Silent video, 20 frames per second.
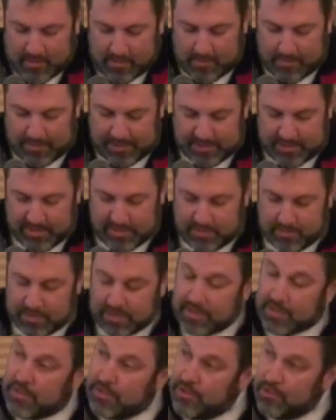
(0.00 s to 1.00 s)
The business
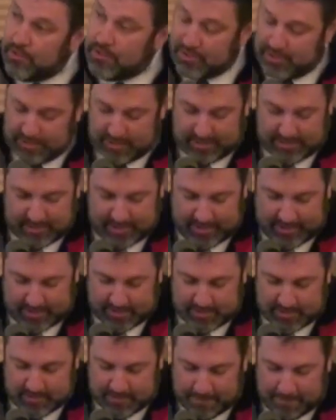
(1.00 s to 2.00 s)
was a huge
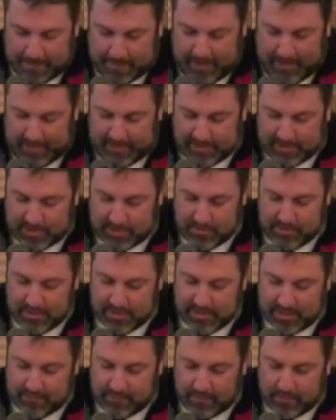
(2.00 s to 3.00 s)
success, and
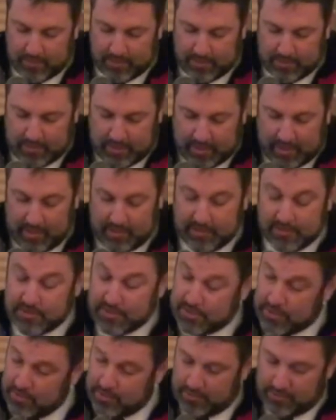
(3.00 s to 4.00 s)
soon
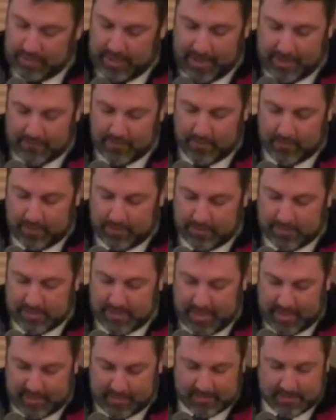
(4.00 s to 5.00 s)
everyone
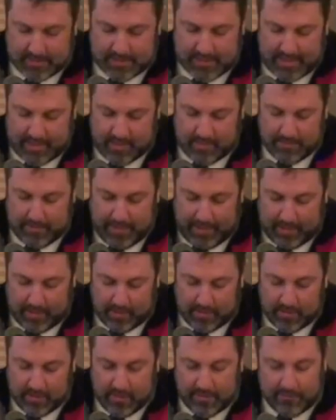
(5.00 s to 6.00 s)
was heading to Tandem
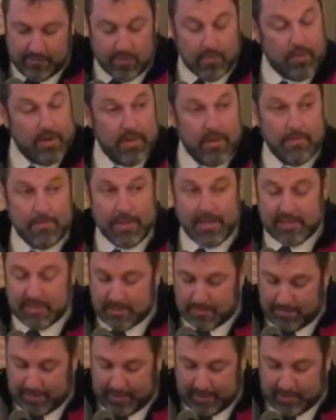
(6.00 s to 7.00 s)
Bagel for one of the
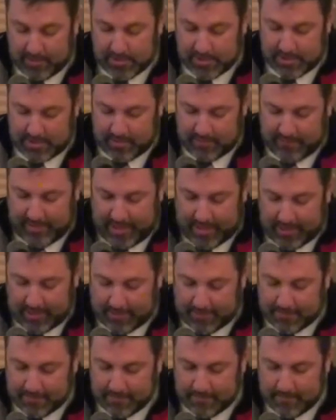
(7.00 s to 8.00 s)
best bagels in the valley.